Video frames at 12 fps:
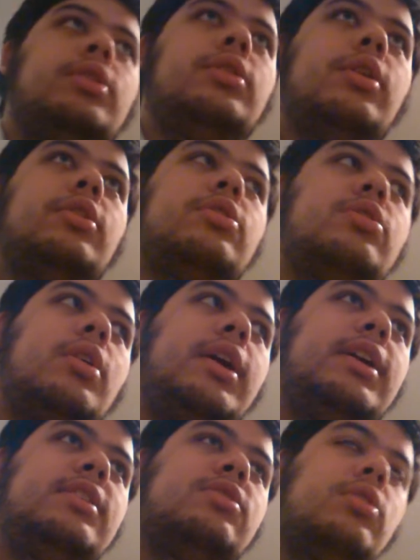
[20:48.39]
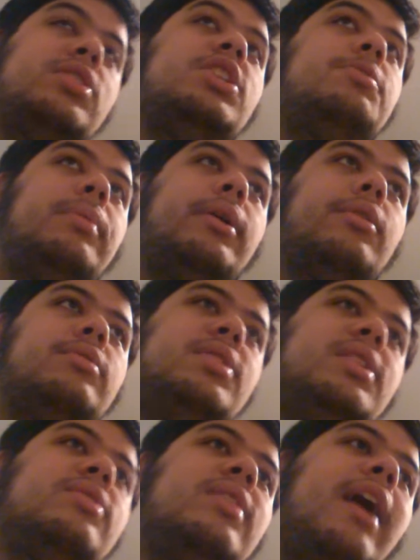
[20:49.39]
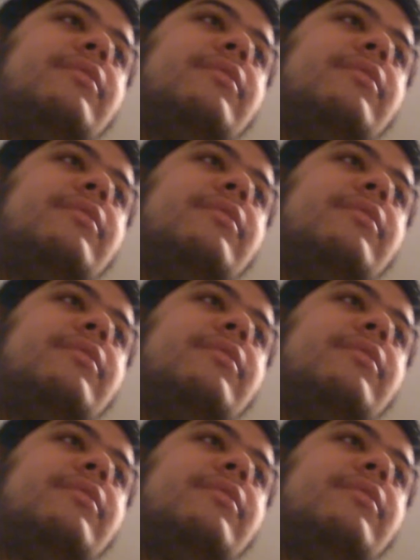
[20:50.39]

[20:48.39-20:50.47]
the a Scottish player didn't